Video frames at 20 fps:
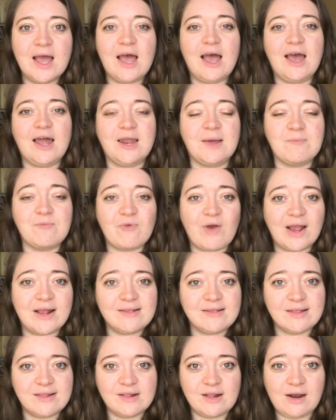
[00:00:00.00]
And I'm
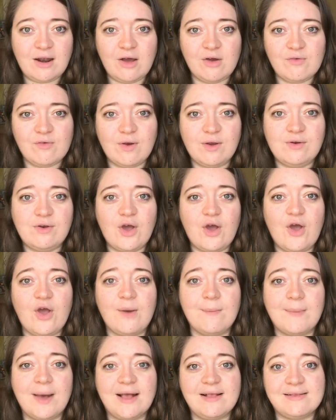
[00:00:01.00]
writing The Long Road
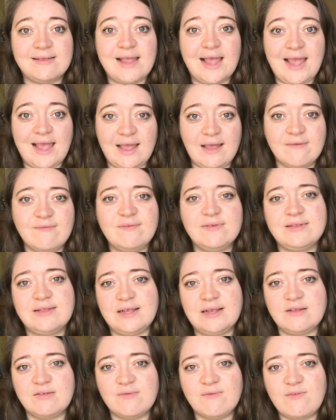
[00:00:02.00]
Home as if
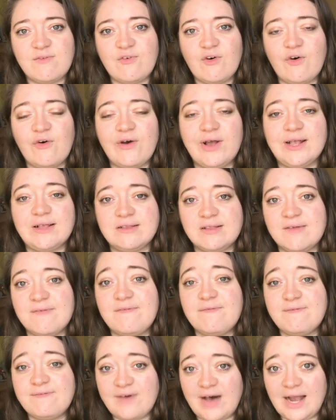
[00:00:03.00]
season 4 is the
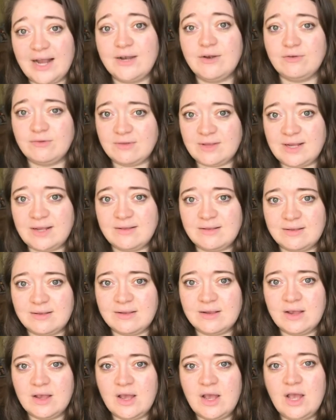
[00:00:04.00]
final
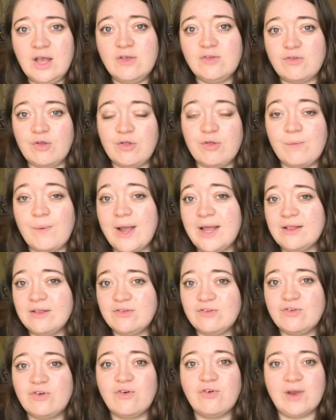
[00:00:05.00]
season. So the way the
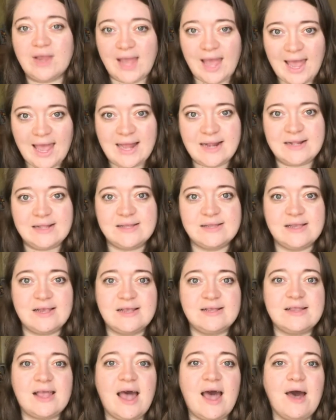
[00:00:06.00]
story ends
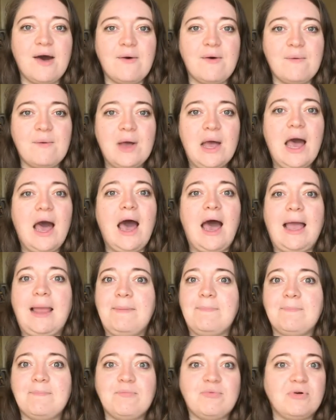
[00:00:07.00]
is how
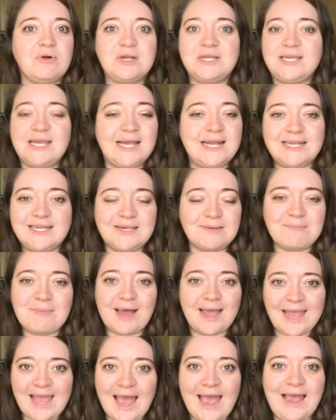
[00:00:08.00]
I predict in
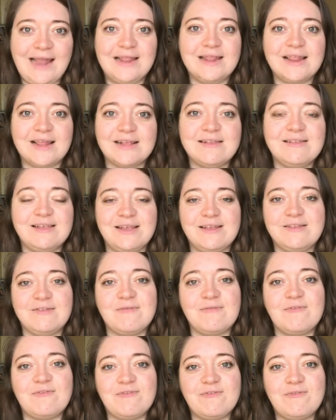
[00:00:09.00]
my head that
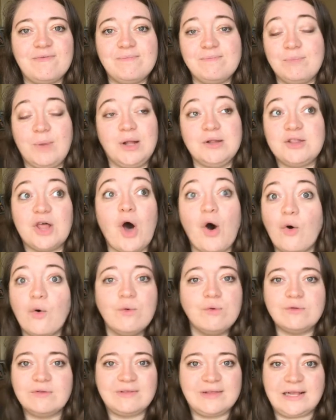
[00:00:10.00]
the
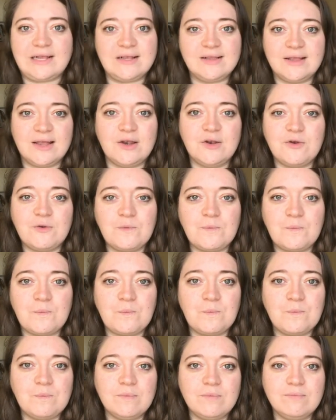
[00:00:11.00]
whole season,
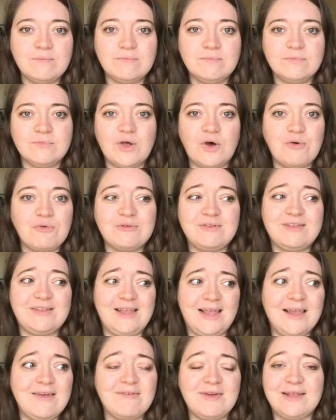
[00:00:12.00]
the whole
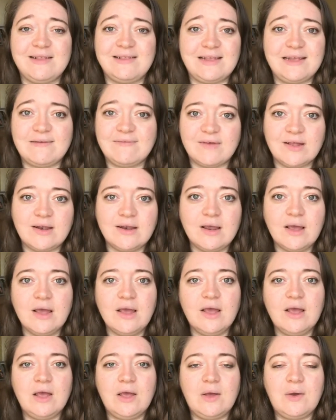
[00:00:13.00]
series even,
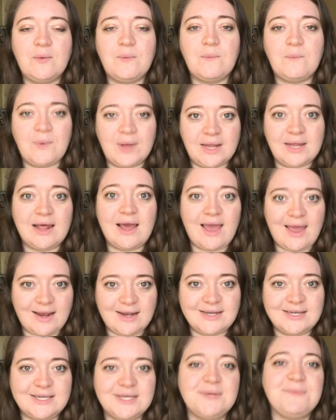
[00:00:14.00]
will
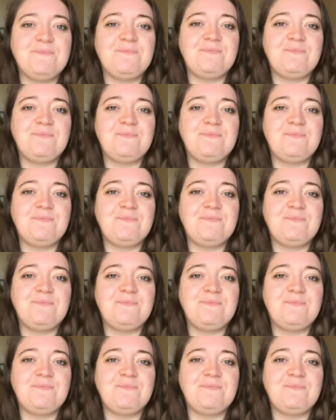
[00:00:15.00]
end.